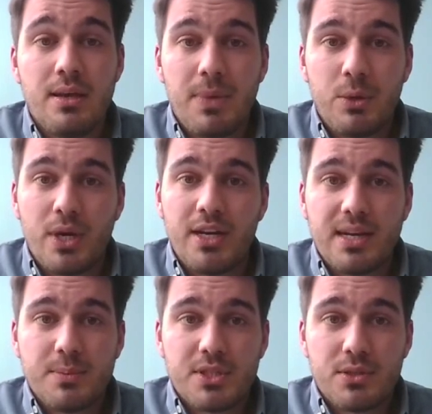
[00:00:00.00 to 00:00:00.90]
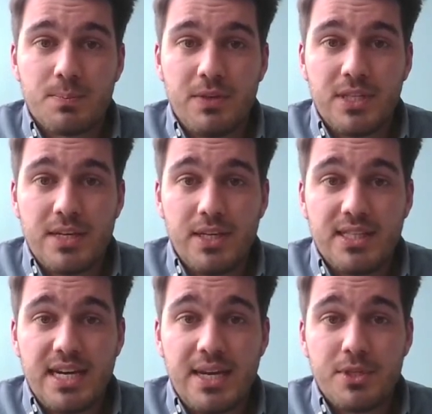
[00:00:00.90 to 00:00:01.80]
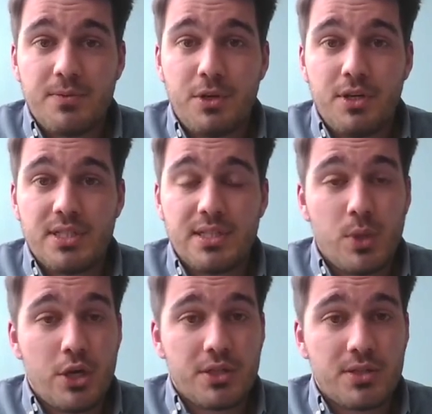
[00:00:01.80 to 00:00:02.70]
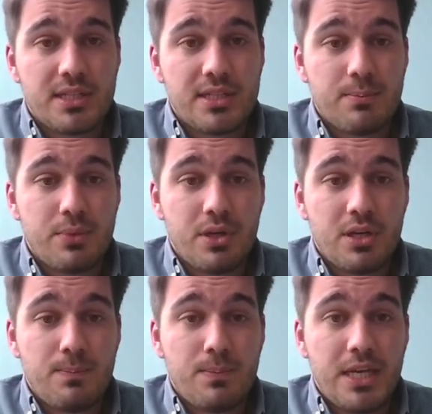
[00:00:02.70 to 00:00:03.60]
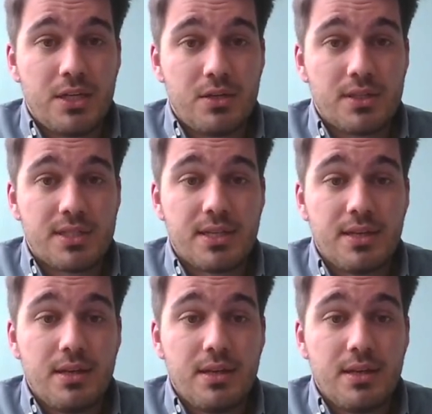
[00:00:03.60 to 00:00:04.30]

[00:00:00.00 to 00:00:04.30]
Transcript: But when it comes to specific types of policies, we also see some patterns.